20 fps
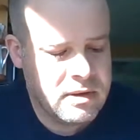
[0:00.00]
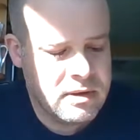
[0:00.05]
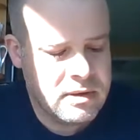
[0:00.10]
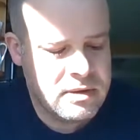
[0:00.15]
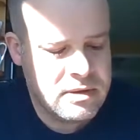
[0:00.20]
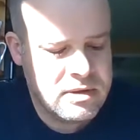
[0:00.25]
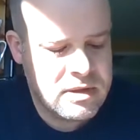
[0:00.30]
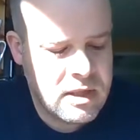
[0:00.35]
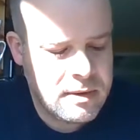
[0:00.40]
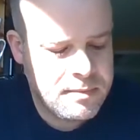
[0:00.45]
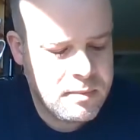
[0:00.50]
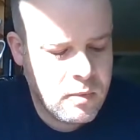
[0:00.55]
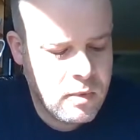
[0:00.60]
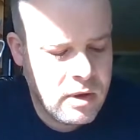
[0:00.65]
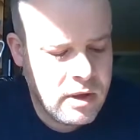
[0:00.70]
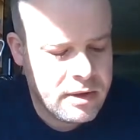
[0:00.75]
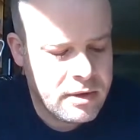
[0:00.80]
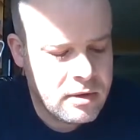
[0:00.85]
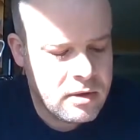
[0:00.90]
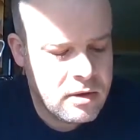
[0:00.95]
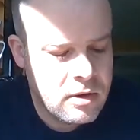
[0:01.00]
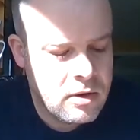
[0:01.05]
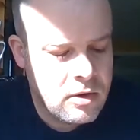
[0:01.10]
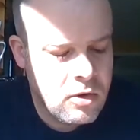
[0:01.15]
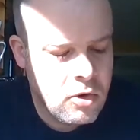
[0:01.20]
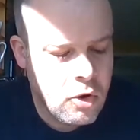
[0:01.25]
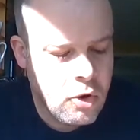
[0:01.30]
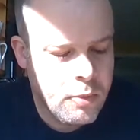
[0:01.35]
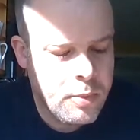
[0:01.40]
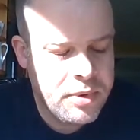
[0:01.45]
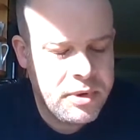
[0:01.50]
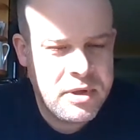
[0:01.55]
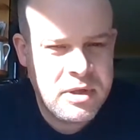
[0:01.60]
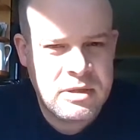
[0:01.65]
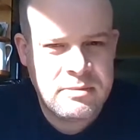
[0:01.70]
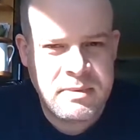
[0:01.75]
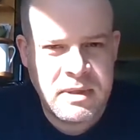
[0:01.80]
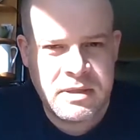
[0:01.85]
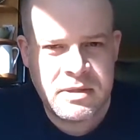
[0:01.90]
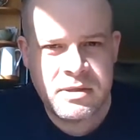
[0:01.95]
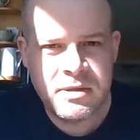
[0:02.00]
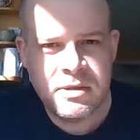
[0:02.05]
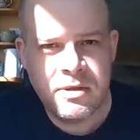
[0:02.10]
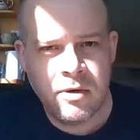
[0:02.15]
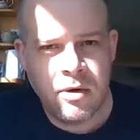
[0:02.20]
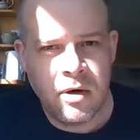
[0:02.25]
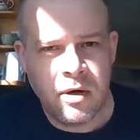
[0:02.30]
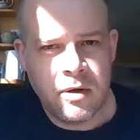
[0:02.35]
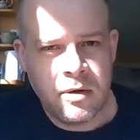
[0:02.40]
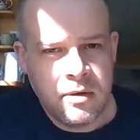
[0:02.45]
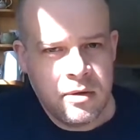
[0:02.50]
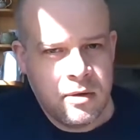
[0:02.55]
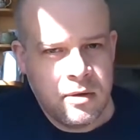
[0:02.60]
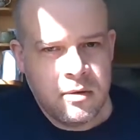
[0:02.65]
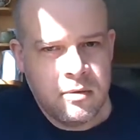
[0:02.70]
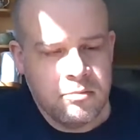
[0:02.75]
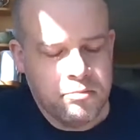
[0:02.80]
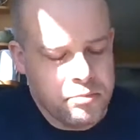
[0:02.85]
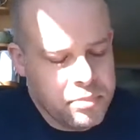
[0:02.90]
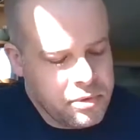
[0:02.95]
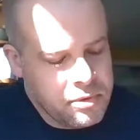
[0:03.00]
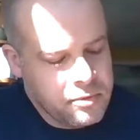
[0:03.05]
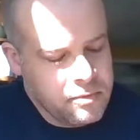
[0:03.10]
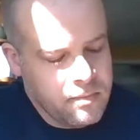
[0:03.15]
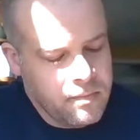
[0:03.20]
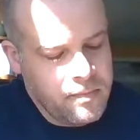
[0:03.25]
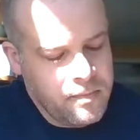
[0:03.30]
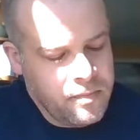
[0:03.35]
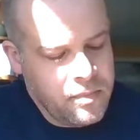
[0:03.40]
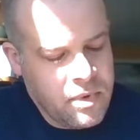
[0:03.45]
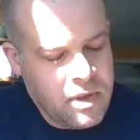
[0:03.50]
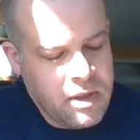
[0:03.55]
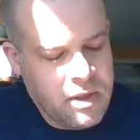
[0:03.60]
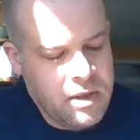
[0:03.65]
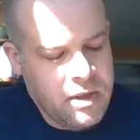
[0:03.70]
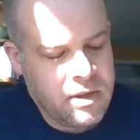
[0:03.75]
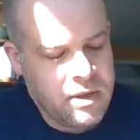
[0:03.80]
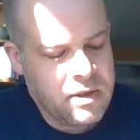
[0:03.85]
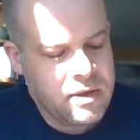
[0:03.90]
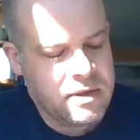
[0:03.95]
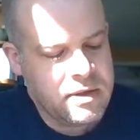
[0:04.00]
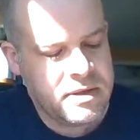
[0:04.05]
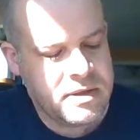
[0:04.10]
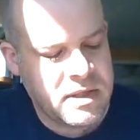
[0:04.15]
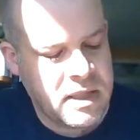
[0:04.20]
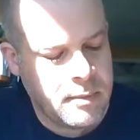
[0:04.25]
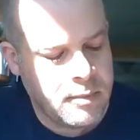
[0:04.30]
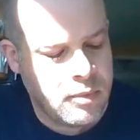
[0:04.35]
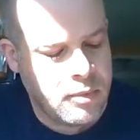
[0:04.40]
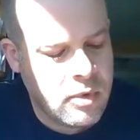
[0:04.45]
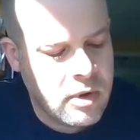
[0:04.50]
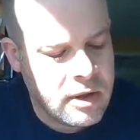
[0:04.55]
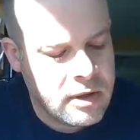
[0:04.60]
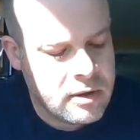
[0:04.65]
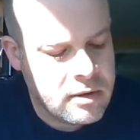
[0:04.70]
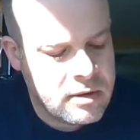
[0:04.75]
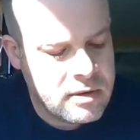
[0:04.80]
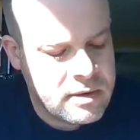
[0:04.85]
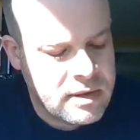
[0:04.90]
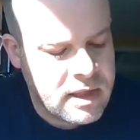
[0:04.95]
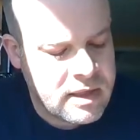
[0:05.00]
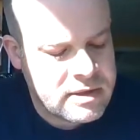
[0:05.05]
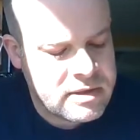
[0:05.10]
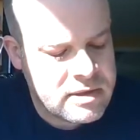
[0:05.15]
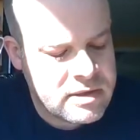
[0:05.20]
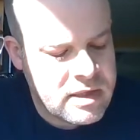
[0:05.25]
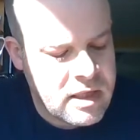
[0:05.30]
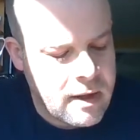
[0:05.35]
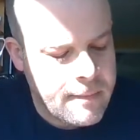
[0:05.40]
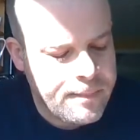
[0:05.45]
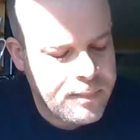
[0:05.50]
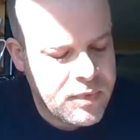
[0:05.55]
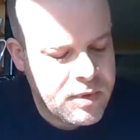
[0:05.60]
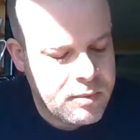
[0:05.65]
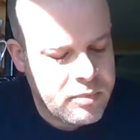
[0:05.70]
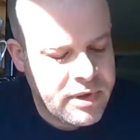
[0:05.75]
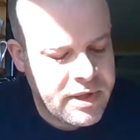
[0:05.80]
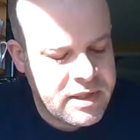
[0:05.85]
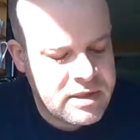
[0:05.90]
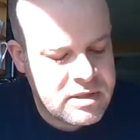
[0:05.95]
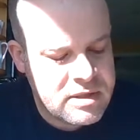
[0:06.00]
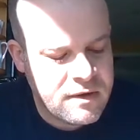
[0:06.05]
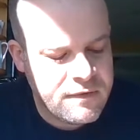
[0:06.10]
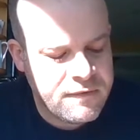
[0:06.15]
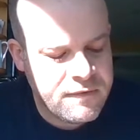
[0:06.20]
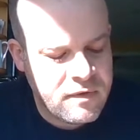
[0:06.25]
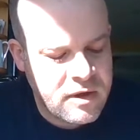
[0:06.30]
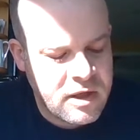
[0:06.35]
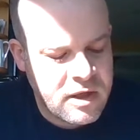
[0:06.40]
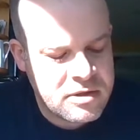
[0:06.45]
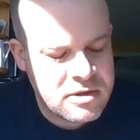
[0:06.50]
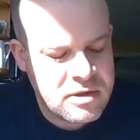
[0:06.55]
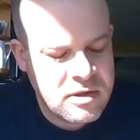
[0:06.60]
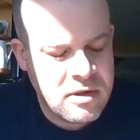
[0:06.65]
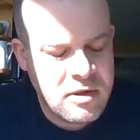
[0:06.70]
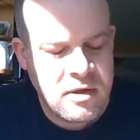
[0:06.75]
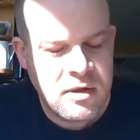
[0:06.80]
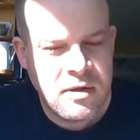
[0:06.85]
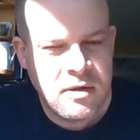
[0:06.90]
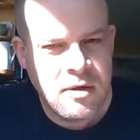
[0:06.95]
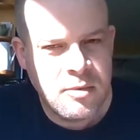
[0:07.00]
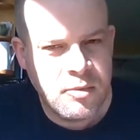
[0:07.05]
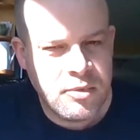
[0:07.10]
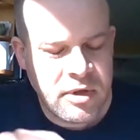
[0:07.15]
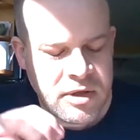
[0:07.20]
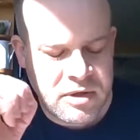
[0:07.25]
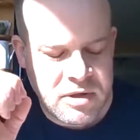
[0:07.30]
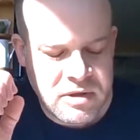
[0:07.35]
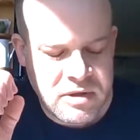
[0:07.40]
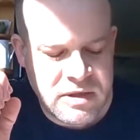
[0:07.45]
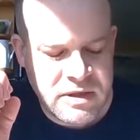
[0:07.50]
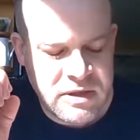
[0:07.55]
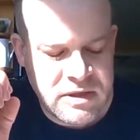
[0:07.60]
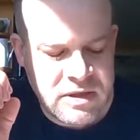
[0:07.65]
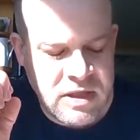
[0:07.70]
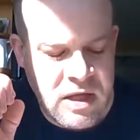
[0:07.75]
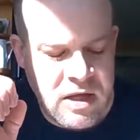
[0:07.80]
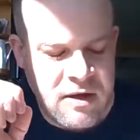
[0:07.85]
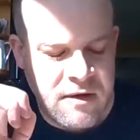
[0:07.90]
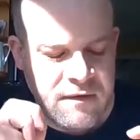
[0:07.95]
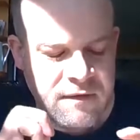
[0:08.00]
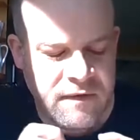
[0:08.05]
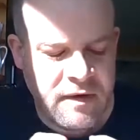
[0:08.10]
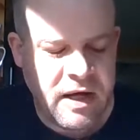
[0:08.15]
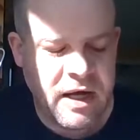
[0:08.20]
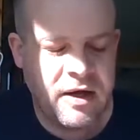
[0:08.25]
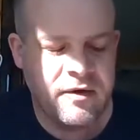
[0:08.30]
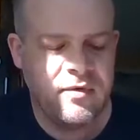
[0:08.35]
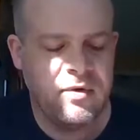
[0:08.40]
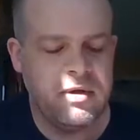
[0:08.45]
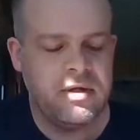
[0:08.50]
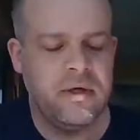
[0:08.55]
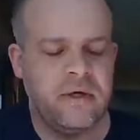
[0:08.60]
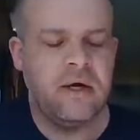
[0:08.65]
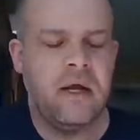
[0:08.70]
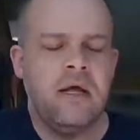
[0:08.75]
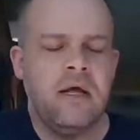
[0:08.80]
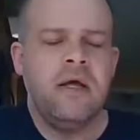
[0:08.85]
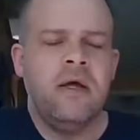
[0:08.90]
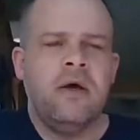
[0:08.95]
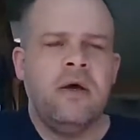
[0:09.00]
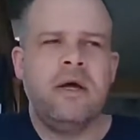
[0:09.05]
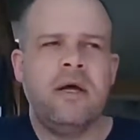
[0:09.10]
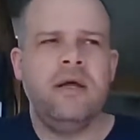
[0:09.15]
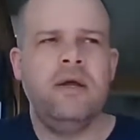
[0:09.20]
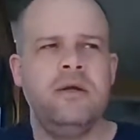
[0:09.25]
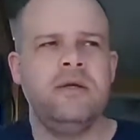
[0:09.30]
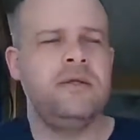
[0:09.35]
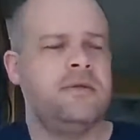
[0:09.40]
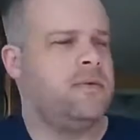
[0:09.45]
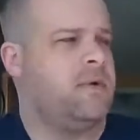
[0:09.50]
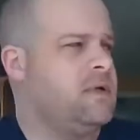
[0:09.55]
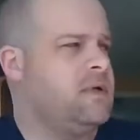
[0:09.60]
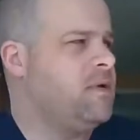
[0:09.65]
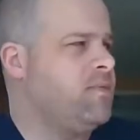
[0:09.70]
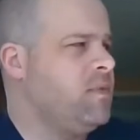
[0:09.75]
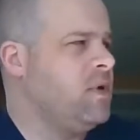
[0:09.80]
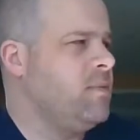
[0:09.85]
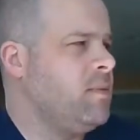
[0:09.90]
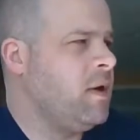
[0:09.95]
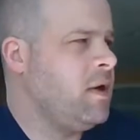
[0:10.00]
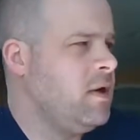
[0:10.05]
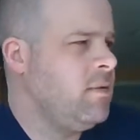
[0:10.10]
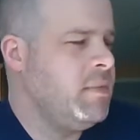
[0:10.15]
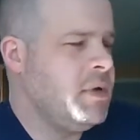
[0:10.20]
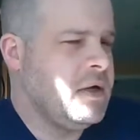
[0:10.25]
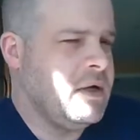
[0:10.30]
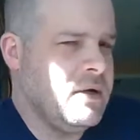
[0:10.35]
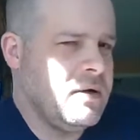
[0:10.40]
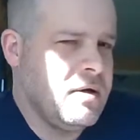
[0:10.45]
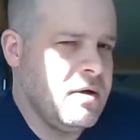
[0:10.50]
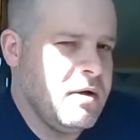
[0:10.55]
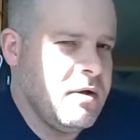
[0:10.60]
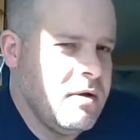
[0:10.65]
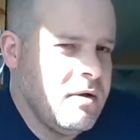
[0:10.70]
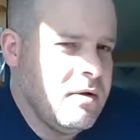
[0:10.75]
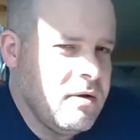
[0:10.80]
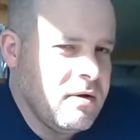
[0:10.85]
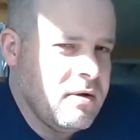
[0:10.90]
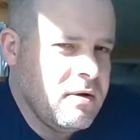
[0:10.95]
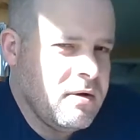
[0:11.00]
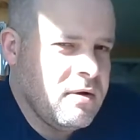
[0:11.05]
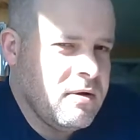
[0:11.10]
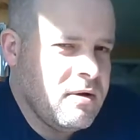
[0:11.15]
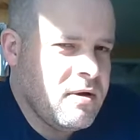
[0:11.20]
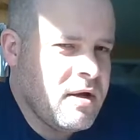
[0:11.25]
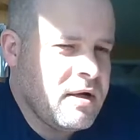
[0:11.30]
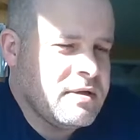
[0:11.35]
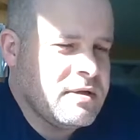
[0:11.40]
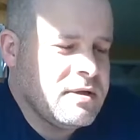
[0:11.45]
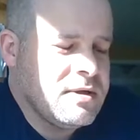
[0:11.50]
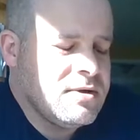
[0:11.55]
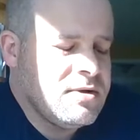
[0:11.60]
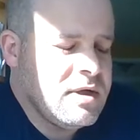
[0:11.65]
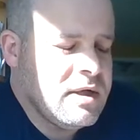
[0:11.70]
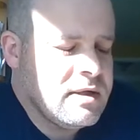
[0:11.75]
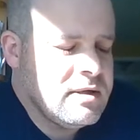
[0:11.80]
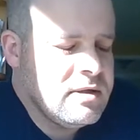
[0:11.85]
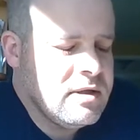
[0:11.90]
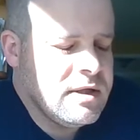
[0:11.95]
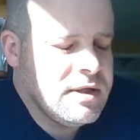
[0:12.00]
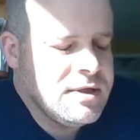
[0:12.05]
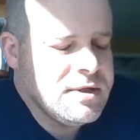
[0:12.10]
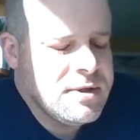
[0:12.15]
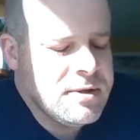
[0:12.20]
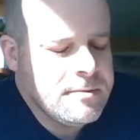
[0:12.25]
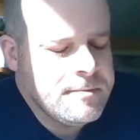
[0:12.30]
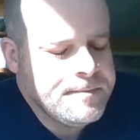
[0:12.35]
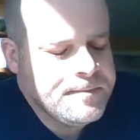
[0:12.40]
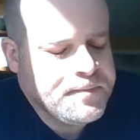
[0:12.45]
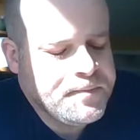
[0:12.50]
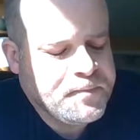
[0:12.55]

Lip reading: Step 1, open the dispenser door. Boom. Step 1, next step, place a fresh, parentheses, 5 liter. Okay, here's where something might have been lost in translation.